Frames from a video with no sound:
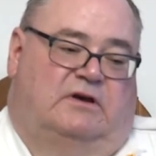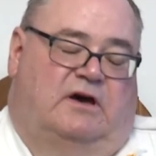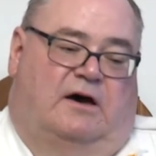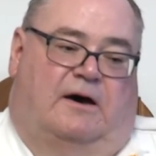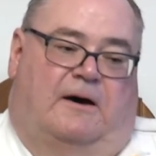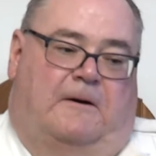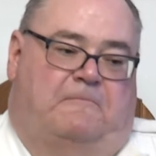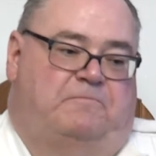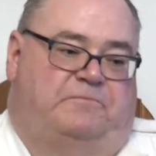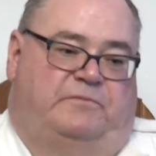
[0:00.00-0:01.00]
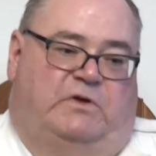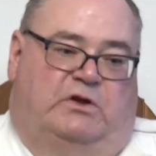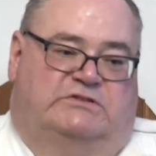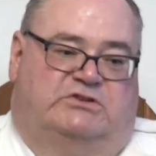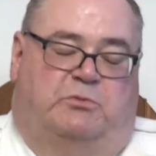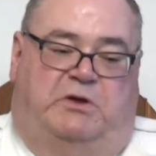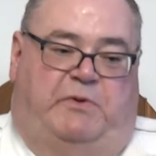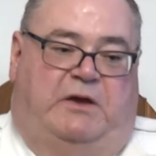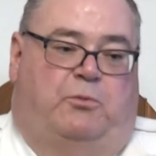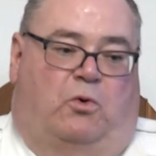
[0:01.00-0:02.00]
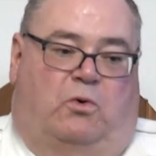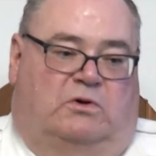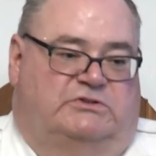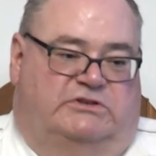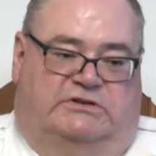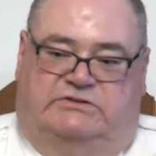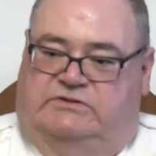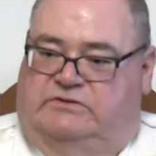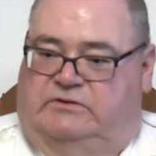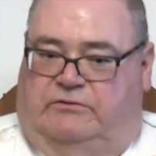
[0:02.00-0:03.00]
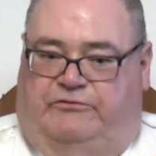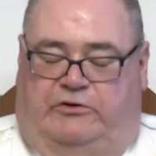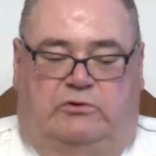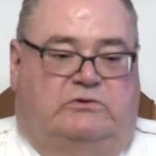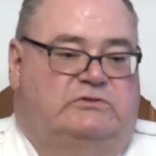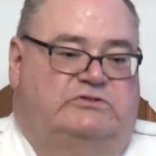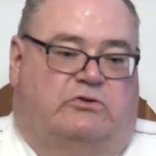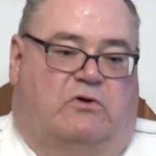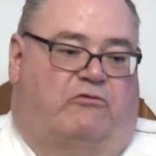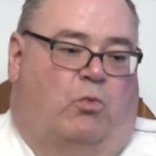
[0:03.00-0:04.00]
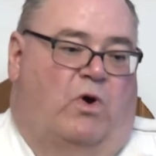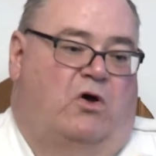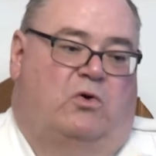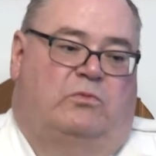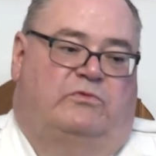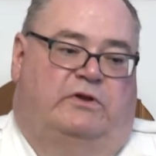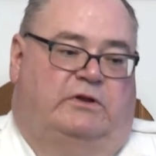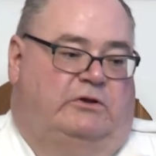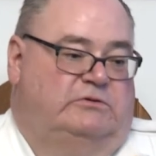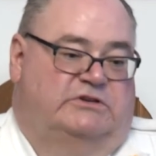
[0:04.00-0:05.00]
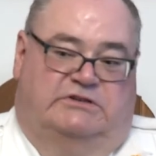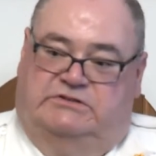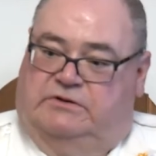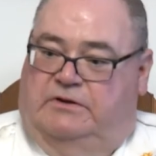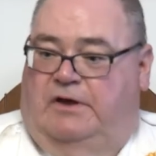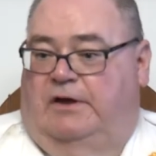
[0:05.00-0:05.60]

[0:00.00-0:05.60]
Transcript: Um, you know, so many people are just confused or overwhelmed, and you just,